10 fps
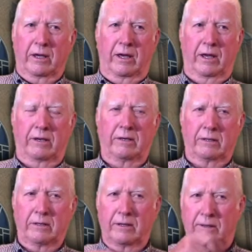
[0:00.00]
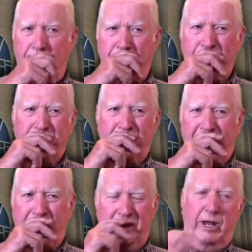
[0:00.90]
And
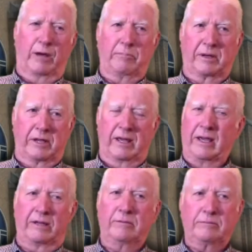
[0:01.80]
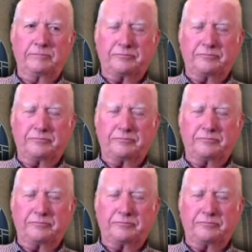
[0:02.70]
then I began